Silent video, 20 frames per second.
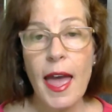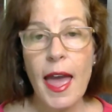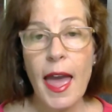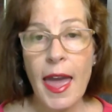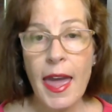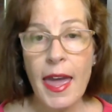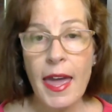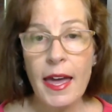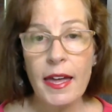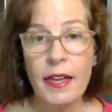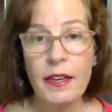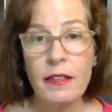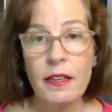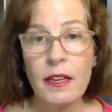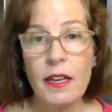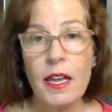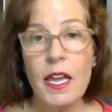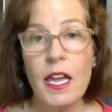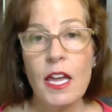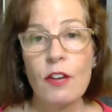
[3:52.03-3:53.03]
And
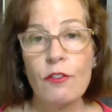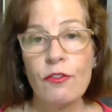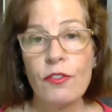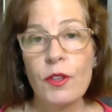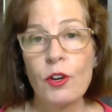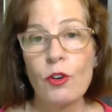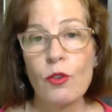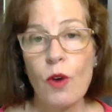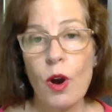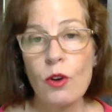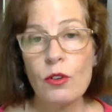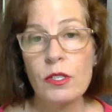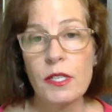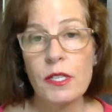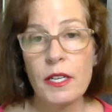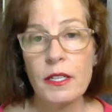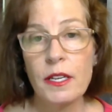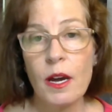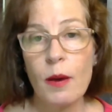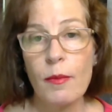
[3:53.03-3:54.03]
if the gross
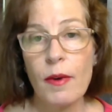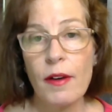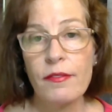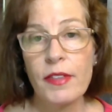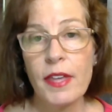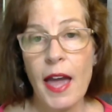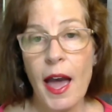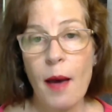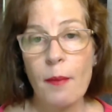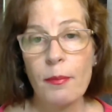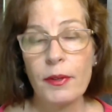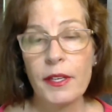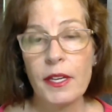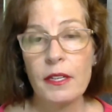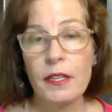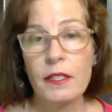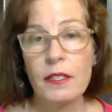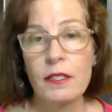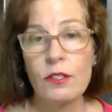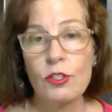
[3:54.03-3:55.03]
income of the
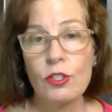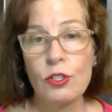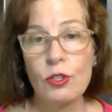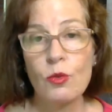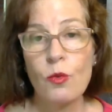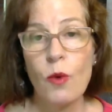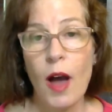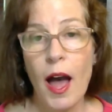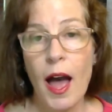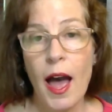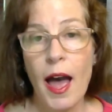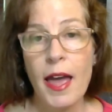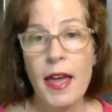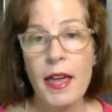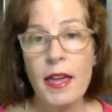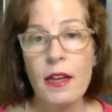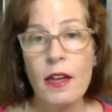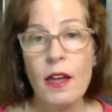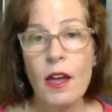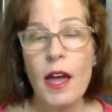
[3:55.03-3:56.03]
applicant is too high,